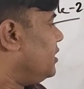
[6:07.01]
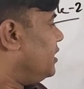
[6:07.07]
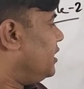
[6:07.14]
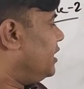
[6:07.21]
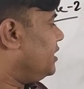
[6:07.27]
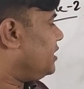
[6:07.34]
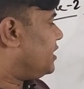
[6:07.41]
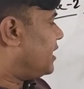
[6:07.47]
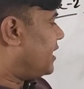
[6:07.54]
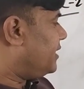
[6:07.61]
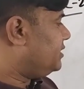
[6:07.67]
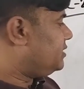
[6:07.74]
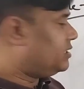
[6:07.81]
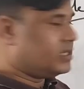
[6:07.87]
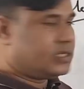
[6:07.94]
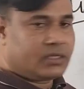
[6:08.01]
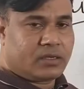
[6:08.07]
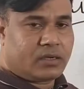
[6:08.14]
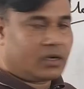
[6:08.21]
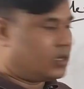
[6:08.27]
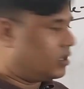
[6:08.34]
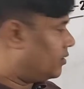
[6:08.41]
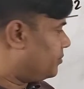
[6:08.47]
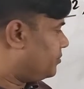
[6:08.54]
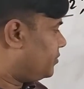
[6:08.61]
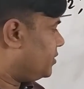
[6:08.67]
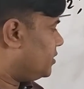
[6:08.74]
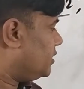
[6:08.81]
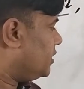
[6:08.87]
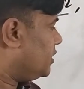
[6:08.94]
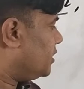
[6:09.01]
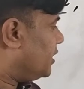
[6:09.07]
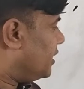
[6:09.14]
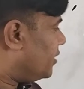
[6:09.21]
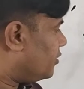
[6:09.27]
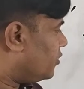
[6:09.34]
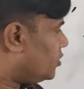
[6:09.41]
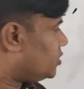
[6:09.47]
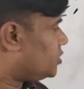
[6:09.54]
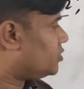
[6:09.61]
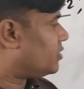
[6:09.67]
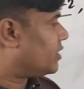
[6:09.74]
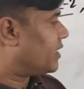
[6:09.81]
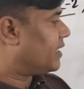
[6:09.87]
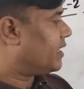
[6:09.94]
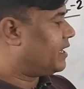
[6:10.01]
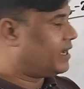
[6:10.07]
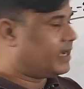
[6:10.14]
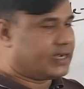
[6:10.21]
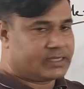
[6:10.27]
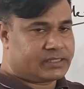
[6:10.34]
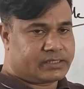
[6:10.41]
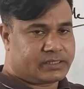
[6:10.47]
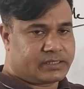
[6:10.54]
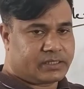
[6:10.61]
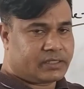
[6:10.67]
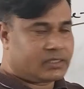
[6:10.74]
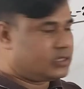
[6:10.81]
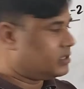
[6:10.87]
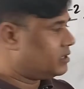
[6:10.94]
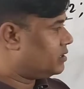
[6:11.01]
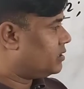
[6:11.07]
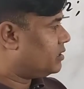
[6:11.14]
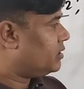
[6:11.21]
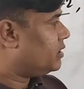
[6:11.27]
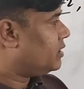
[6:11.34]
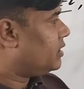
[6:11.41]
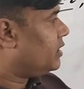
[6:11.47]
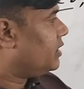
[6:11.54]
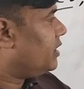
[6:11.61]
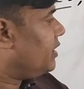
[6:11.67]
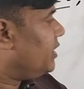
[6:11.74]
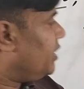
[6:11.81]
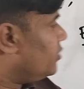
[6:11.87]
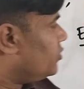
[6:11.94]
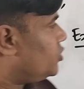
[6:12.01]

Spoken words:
in case of no sooner had, you